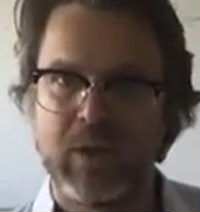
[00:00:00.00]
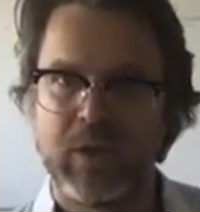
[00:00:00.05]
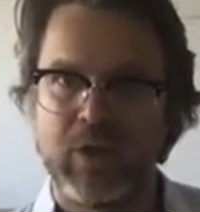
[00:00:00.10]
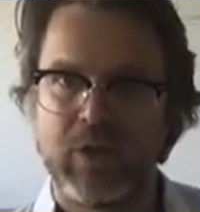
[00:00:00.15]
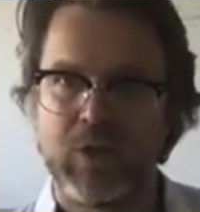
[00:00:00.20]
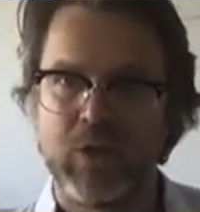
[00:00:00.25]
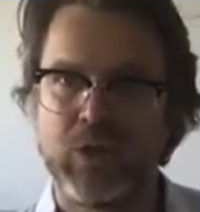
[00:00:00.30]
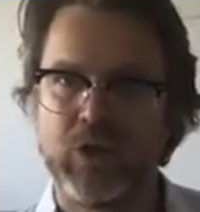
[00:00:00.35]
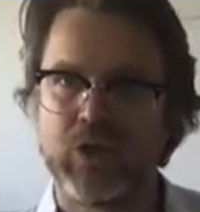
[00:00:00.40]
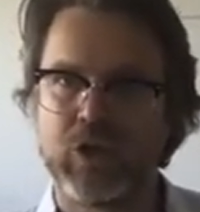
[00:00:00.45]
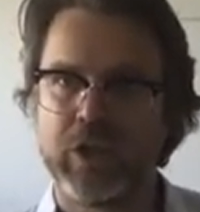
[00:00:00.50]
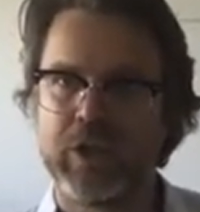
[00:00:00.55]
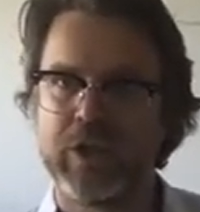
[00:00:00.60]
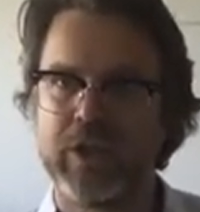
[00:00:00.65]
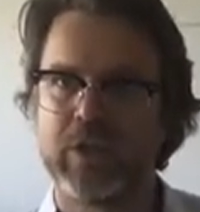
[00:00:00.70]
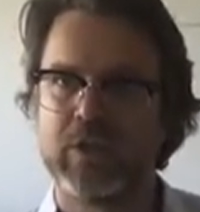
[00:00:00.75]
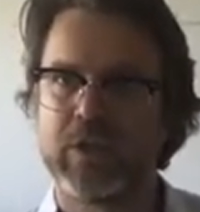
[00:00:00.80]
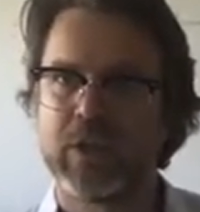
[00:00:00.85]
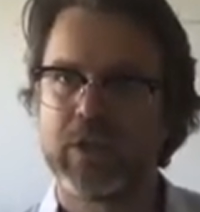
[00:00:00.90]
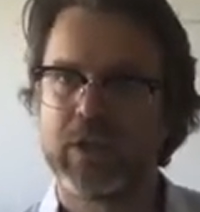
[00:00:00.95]
Usually
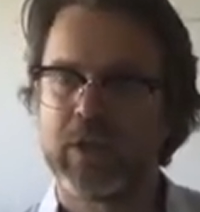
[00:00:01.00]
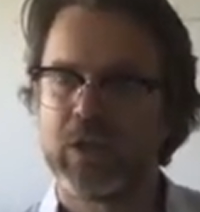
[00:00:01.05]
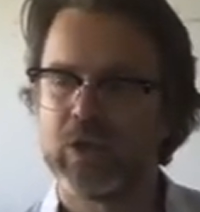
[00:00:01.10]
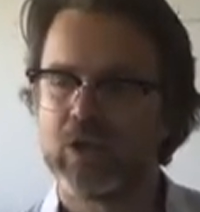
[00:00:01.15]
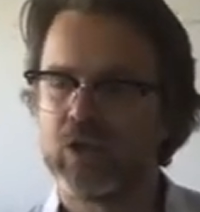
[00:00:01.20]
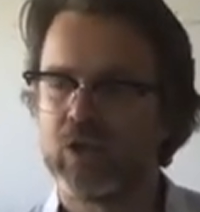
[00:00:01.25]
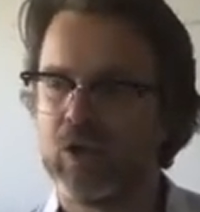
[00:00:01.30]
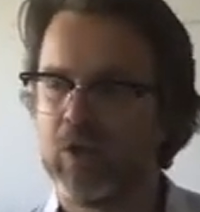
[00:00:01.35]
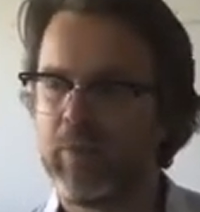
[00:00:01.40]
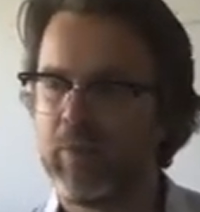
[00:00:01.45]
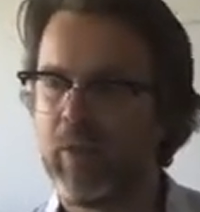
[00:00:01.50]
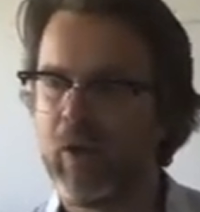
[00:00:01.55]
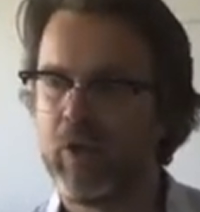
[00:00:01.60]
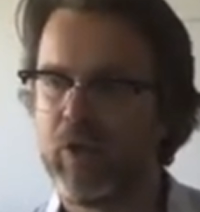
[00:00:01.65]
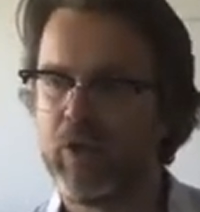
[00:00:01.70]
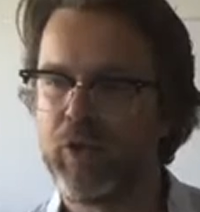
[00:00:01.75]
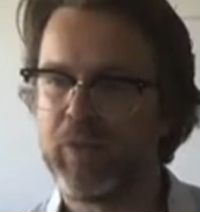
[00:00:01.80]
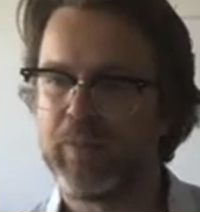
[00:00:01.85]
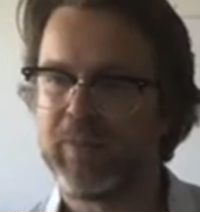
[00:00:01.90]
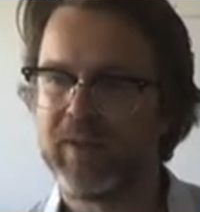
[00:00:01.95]
you control
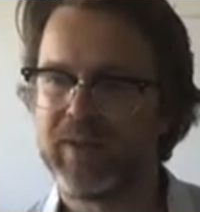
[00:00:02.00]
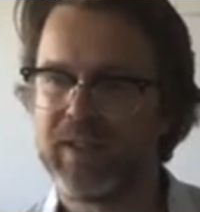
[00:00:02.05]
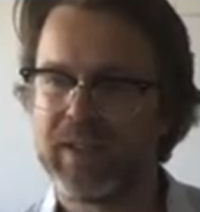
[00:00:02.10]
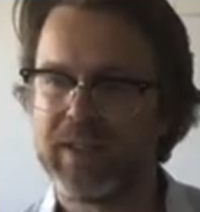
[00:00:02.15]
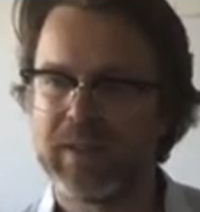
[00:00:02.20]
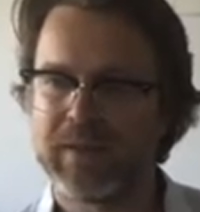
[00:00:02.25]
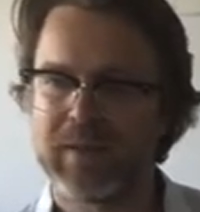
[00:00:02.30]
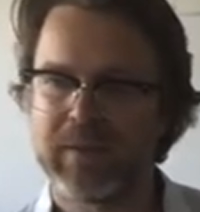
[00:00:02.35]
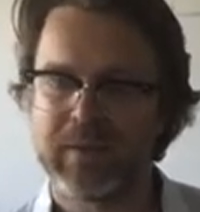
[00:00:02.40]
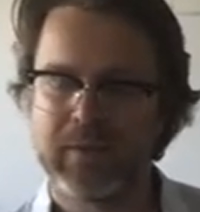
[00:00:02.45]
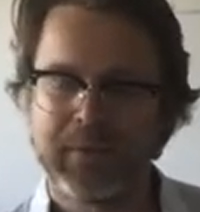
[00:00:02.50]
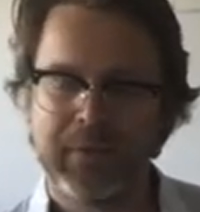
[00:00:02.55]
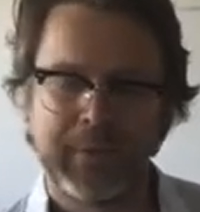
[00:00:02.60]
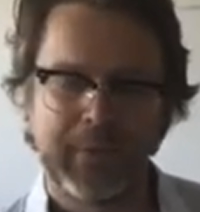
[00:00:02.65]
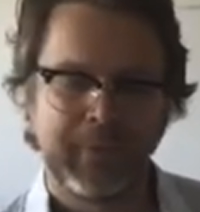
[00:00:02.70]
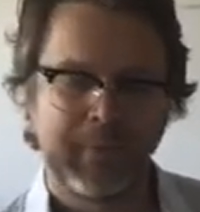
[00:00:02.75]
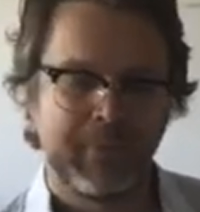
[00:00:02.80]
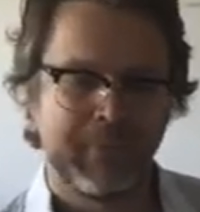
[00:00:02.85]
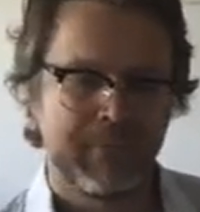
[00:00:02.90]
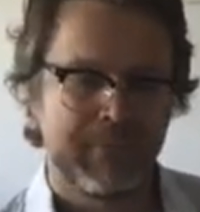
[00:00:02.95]
both the police
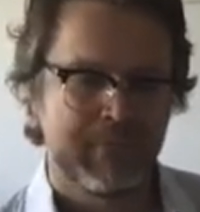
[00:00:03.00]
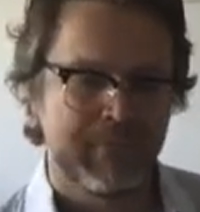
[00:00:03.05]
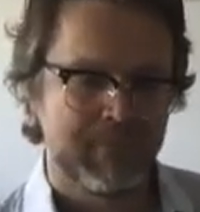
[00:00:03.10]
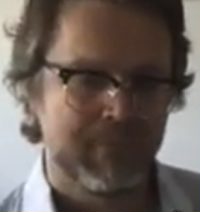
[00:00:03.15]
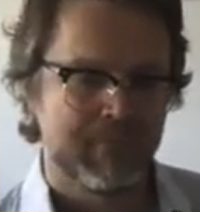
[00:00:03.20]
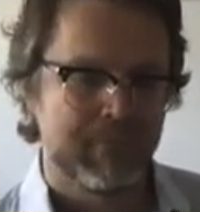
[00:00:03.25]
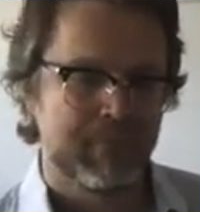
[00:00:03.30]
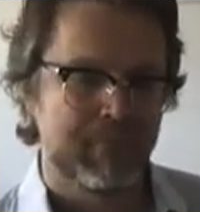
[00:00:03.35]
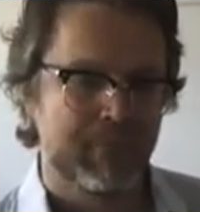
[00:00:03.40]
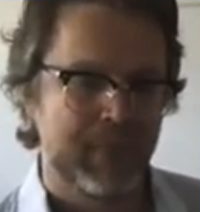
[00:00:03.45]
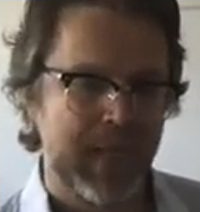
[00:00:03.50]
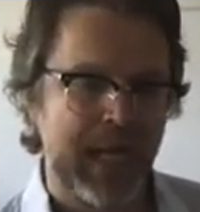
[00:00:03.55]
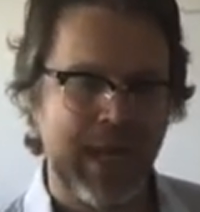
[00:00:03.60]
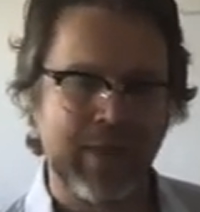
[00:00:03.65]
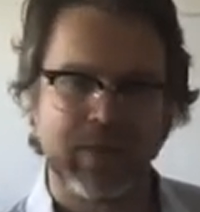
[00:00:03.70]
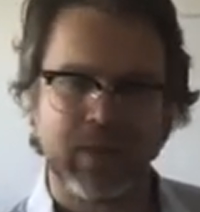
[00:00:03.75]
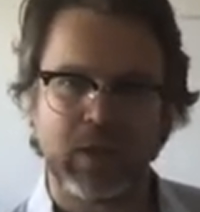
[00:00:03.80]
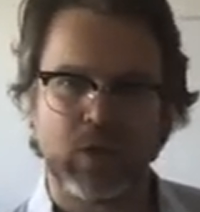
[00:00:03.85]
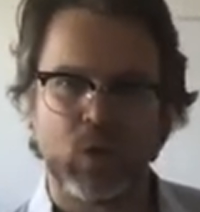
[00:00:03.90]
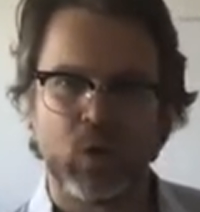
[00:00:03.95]

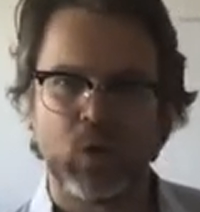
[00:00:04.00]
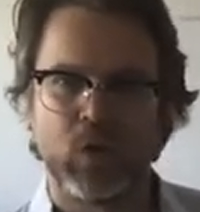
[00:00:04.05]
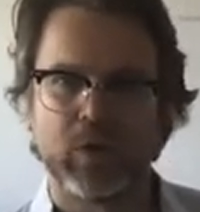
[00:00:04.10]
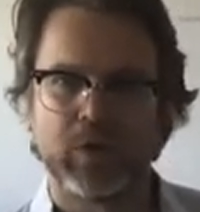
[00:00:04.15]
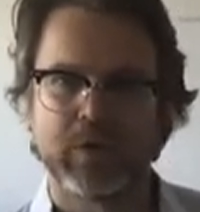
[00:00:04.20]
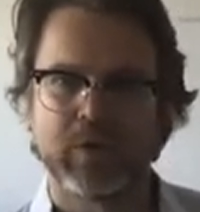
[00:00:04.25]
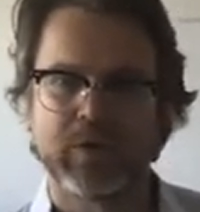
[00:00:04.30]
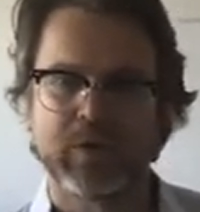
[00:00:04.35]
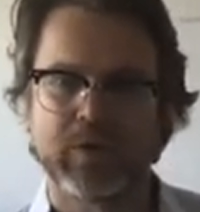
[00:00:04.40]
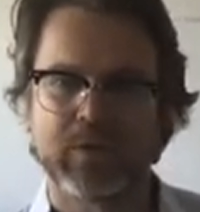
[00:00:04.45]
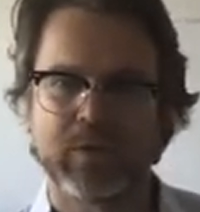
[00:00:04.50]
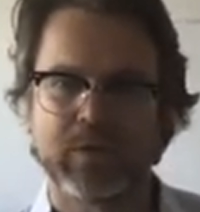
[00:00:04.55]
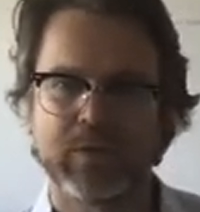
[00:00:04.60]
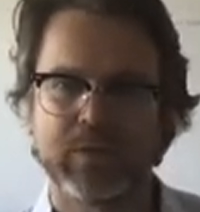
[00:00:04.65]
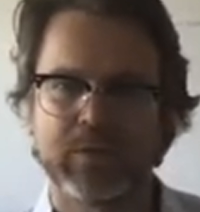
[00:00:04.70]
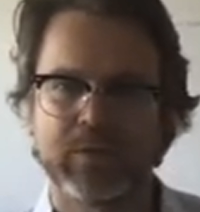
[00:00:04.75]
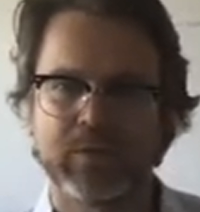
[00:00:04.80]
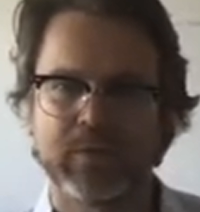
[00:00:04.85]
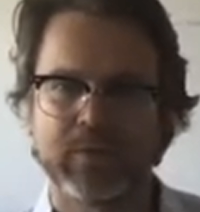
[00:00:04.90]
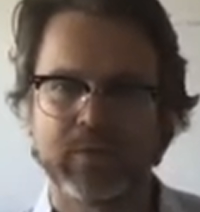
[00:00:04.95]
and the courts
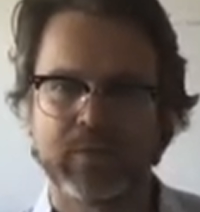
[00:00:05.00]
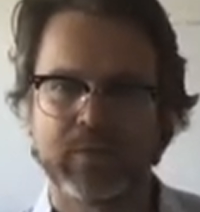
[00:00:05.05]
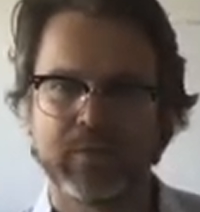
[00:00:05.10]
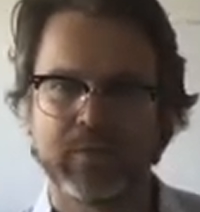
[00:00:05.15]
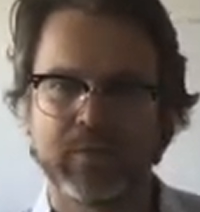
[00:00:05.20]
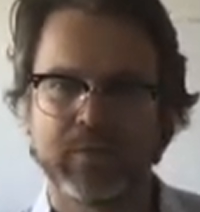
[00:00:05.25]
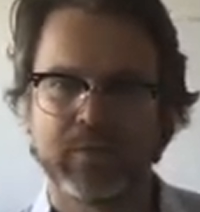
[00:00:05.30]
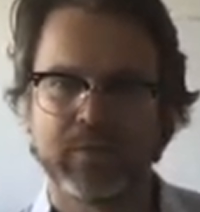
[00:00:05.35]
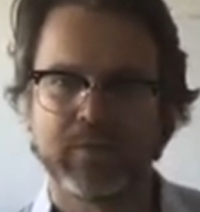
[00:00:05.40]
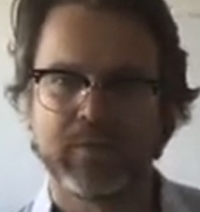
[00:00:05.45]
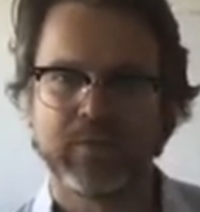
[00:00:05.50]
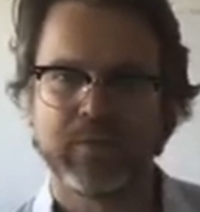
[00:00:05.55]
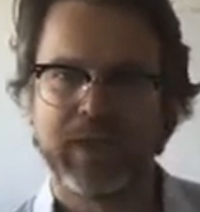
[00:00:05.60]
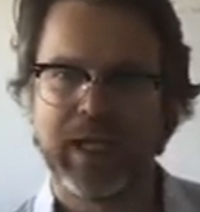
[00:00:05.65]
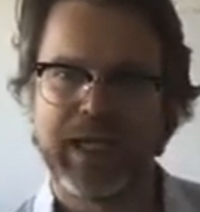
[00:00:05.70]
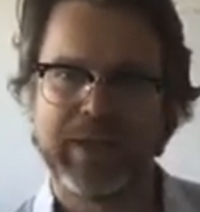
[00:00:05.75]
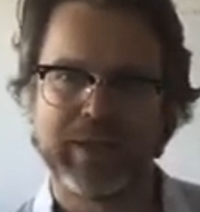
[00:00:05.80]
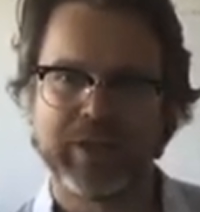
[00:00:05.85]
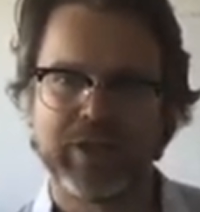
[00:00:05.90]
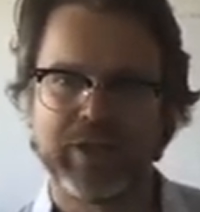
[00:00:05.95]

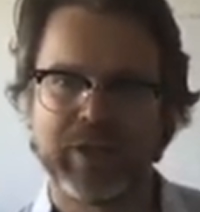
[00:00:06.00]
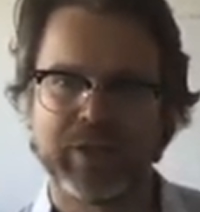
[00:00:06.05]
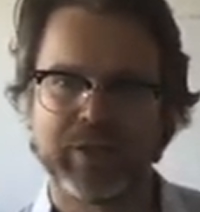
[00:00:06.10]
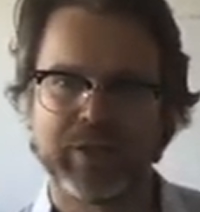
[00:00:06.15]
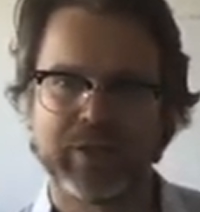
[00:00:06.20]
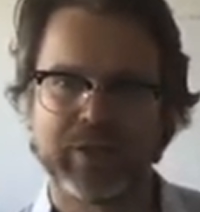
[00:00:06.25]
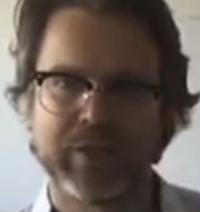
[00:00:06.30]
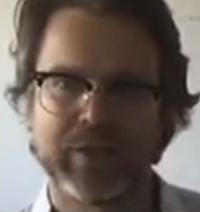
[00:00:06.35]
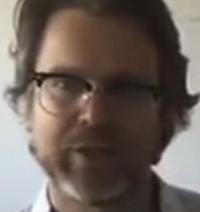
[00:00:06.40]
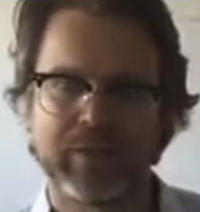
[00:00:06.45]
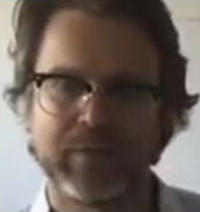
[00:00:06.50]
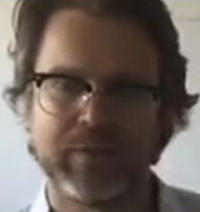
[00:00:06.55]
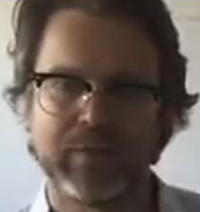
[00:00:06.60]
and the judges.